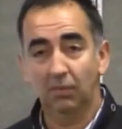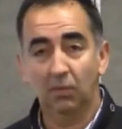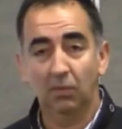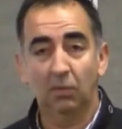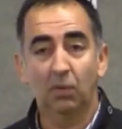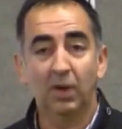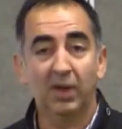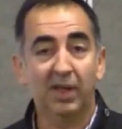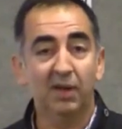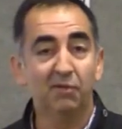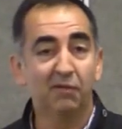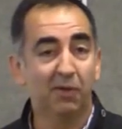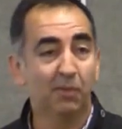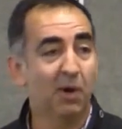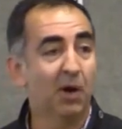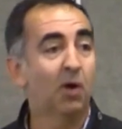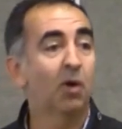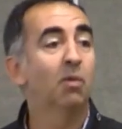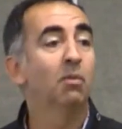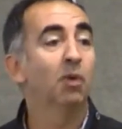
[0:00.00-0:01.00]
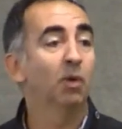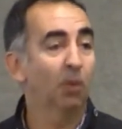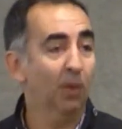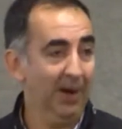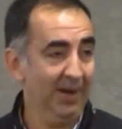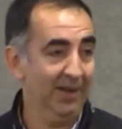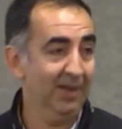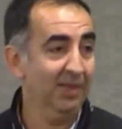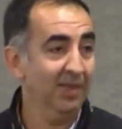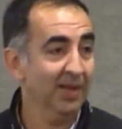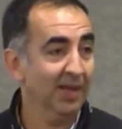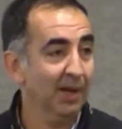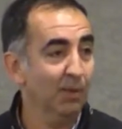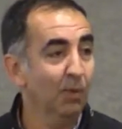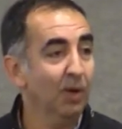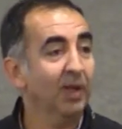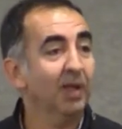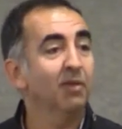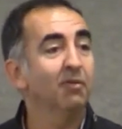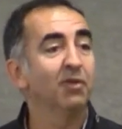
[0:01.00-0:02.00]
Working from home. Why do you think I'm
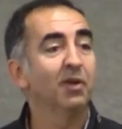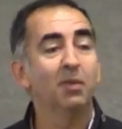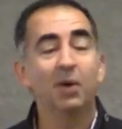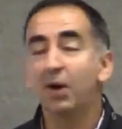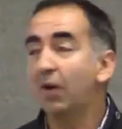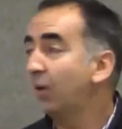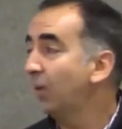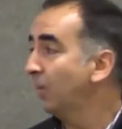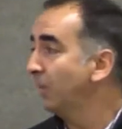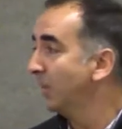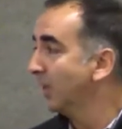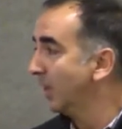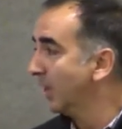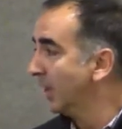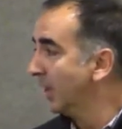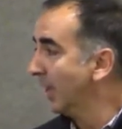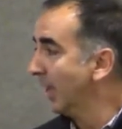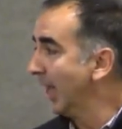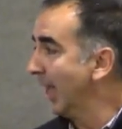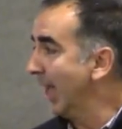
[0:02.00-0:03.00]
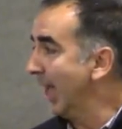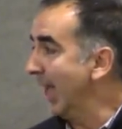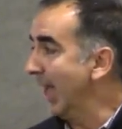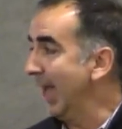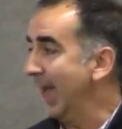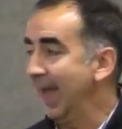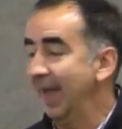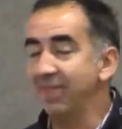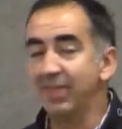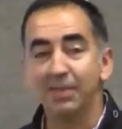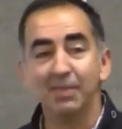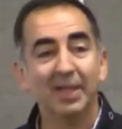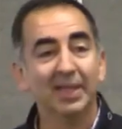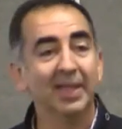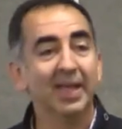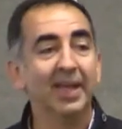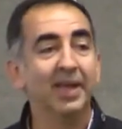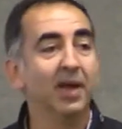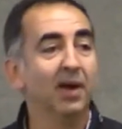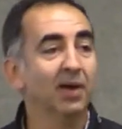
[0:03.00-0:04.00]
working from home? And the
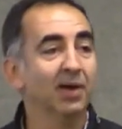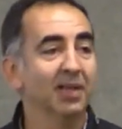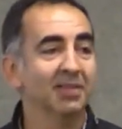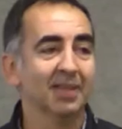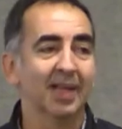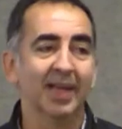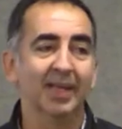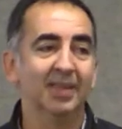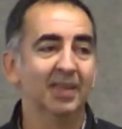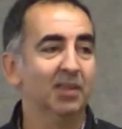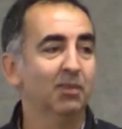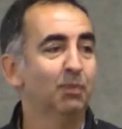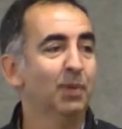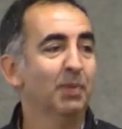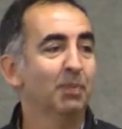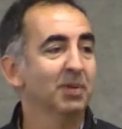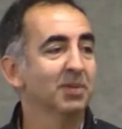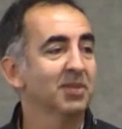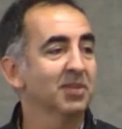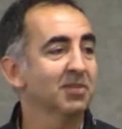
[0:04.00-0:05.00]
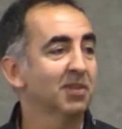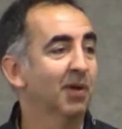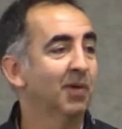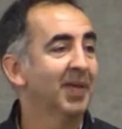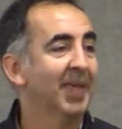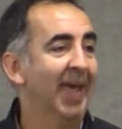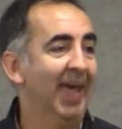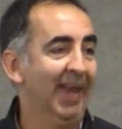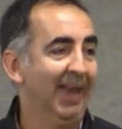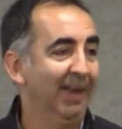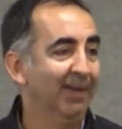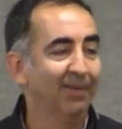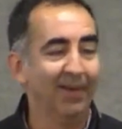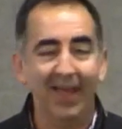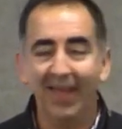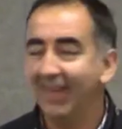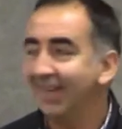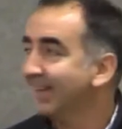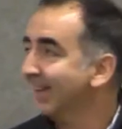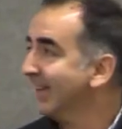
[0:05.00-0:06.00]
millennial is like, these people just don't get it,
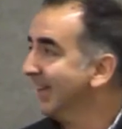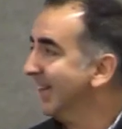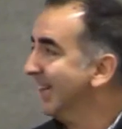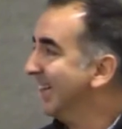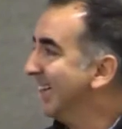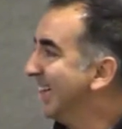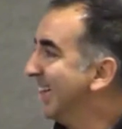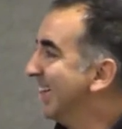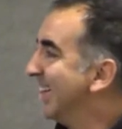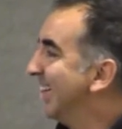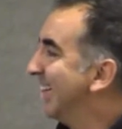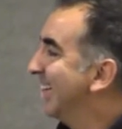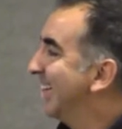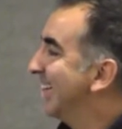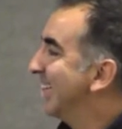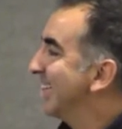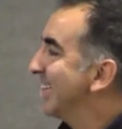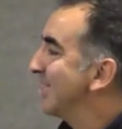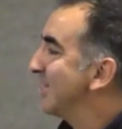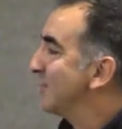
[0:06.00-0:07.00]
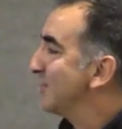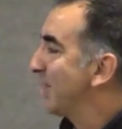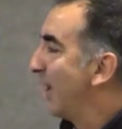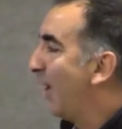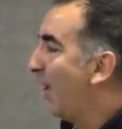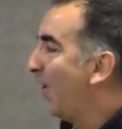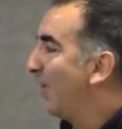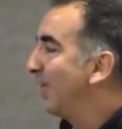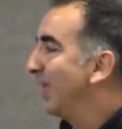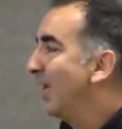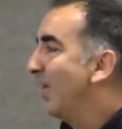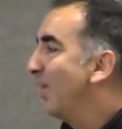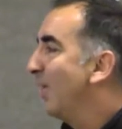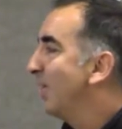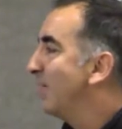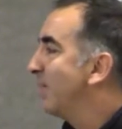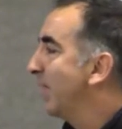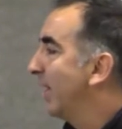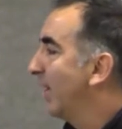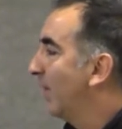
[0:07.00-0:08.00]
right? So
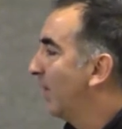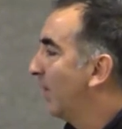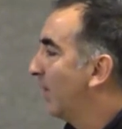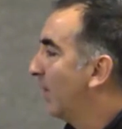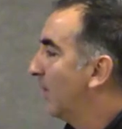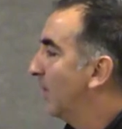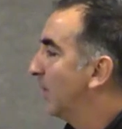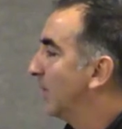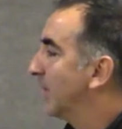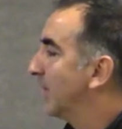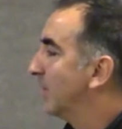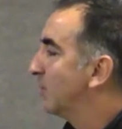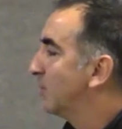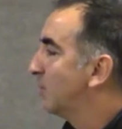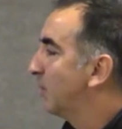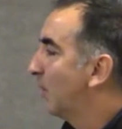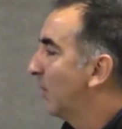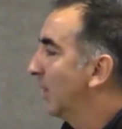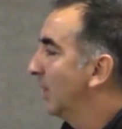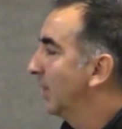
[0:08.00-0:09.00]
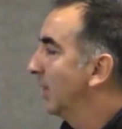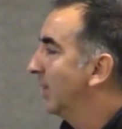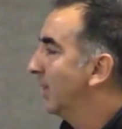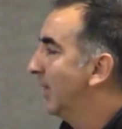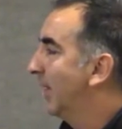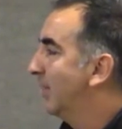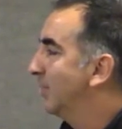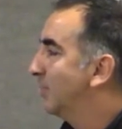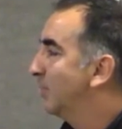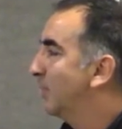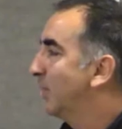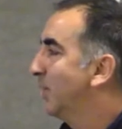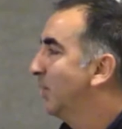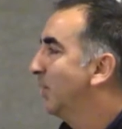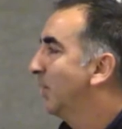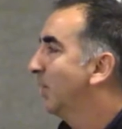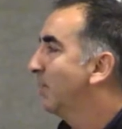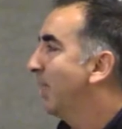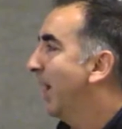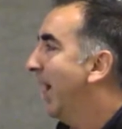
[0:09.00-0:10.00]
lo and behold, it's poor little
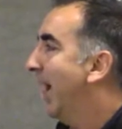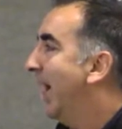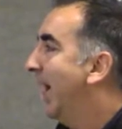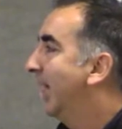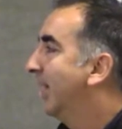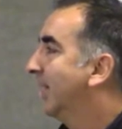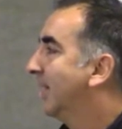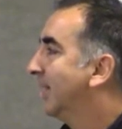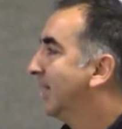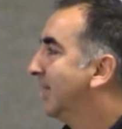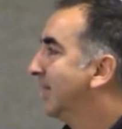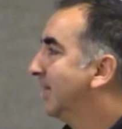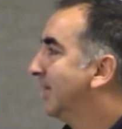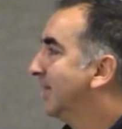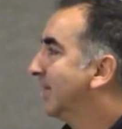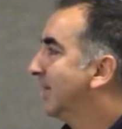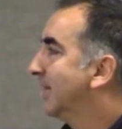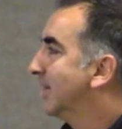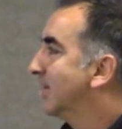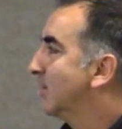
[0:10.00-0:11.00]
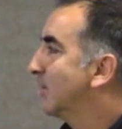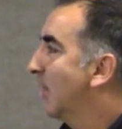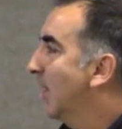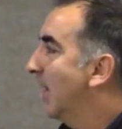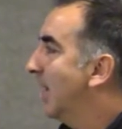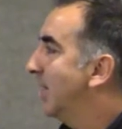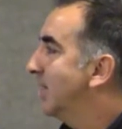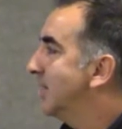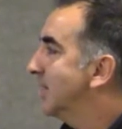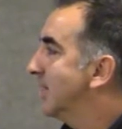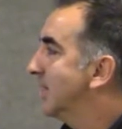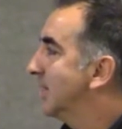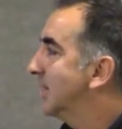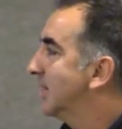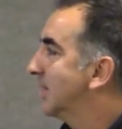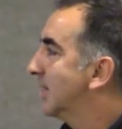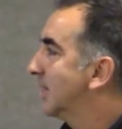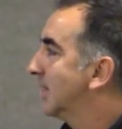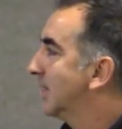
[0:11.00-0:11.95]
entrepreneur Pat tries it.